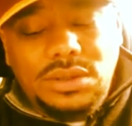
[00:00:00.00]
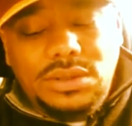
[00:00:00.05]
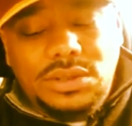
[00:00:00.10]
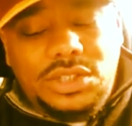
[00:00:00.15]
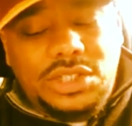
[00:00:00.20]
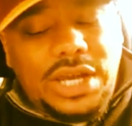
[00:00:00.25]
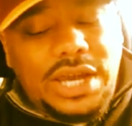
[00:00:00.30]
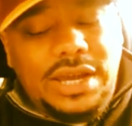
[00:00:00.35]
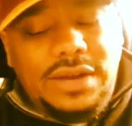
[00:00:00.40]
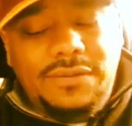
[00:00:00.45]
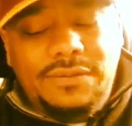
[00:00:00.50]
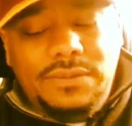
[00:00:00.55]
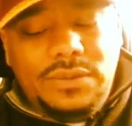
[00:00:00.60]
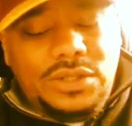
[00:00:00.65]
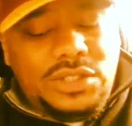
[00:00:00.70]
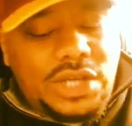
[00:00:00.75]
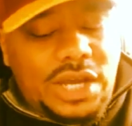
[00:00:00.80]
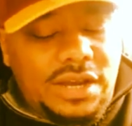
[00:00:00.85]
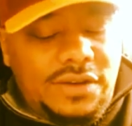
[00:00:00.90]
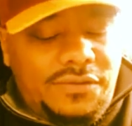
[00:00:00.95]
Jay
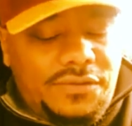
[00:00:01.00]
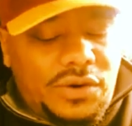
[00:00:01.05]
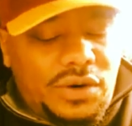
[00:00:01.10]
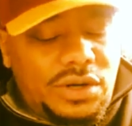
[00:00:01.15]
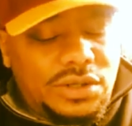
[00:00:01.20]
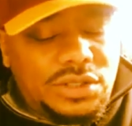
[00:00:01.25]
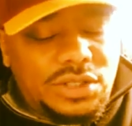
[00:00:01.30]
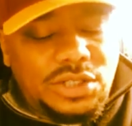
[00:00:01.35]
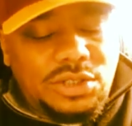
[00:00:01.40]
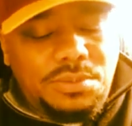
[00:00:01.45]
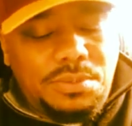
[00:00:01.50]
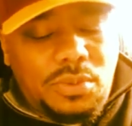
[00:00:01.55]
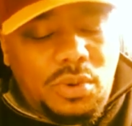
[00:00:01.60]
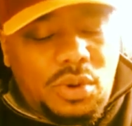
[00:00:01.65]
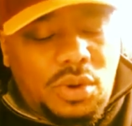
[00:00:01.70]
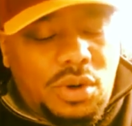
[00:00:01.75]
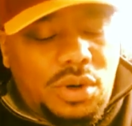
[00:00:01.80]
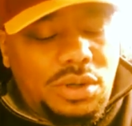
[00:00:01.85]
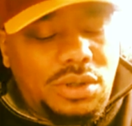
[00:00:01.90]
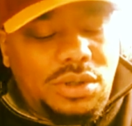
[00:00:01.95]
verse is
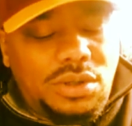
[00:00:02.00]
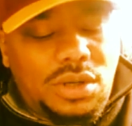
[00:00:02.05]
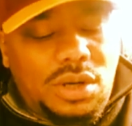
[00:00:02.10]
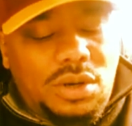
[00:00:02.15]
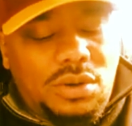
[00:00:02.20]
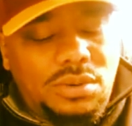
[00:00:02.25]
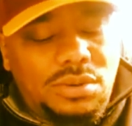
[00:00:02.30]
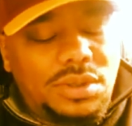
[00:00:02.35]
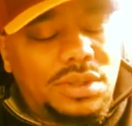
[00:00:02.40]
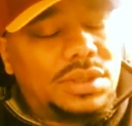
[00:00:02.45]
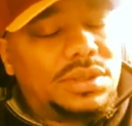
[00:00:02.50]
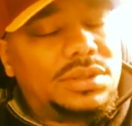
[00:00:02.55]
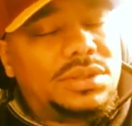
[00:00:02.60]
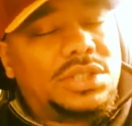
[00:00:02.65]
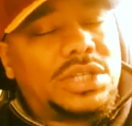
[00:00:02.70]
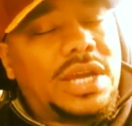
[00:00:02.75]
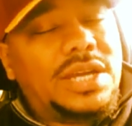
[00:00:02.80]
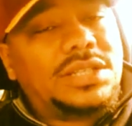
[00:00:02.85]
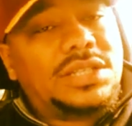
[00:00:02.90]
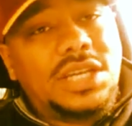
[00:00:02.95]
more, you know,
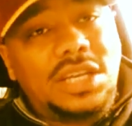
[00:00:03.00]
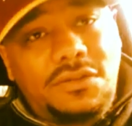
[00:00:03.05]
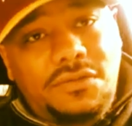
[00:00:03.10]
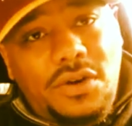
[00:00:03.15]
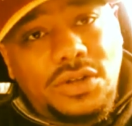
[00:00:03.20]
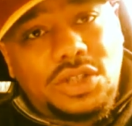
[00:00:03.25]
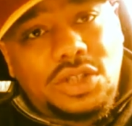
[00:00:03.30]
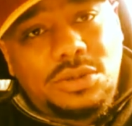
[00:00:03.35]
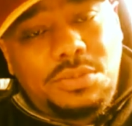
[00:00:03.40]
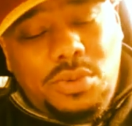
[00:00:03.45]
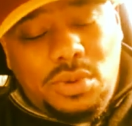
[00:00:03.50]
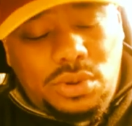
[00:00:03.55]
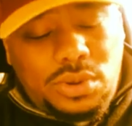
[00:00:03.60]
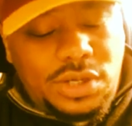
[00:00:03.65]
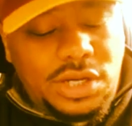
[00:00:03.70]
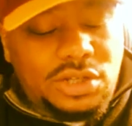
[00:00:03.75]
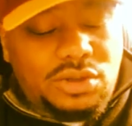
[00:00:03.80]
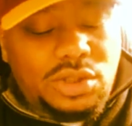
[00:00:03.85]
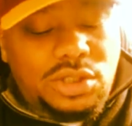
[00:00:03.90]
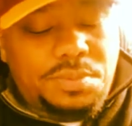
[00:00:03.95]
Jay-Z's verse is more
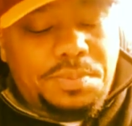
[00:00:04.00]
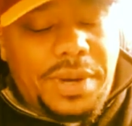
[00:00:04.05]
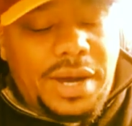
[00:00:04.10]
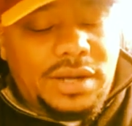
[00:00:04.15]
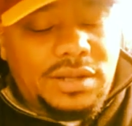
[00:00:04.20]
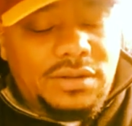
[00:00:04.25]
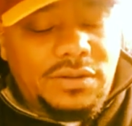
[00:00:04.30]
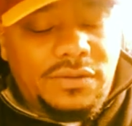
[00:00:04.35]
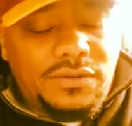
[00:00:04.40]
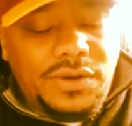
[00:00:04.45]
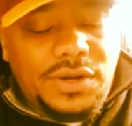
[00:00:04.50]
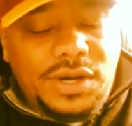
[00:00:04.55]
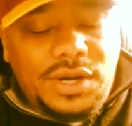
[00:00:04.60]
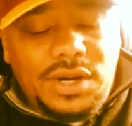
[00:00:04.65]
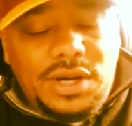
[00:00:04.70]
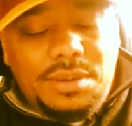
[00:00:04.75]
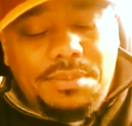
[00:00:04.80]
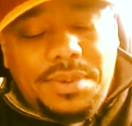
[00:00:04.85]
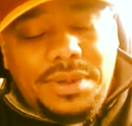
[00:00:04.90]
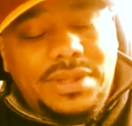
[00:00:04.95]
introspective,
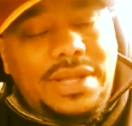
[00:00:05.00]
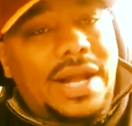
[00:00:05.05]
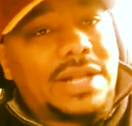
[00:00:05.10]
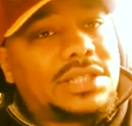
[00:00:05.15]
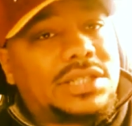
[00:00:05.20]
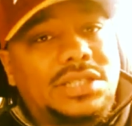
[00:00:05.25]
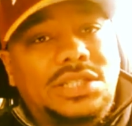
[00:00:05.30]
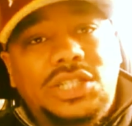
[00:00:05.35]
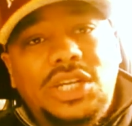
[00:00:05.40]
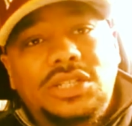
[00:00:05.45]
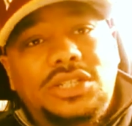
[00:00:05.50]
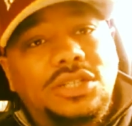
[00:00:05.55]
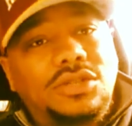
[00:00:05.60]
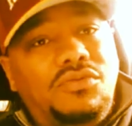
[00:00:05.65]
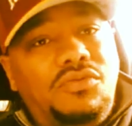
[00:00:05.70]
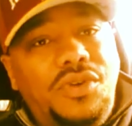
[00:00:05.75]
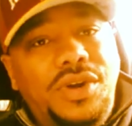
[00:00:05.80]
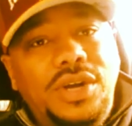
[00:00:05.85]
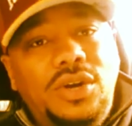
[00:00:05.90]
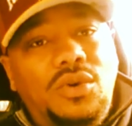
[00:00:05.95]
but that's just as
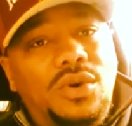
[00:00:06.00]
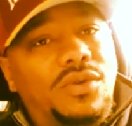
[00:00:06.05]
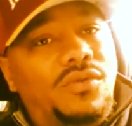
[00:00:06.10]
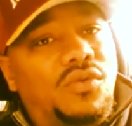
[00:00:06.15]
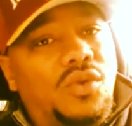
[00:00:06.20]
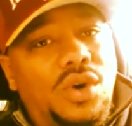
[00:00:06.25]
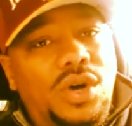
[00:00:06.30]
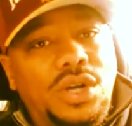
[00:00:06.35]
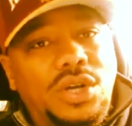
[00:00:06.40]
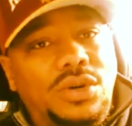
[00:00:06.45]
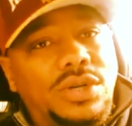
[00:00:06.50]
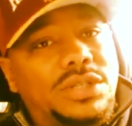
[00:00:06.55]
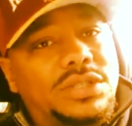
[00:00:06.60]
regal and royal.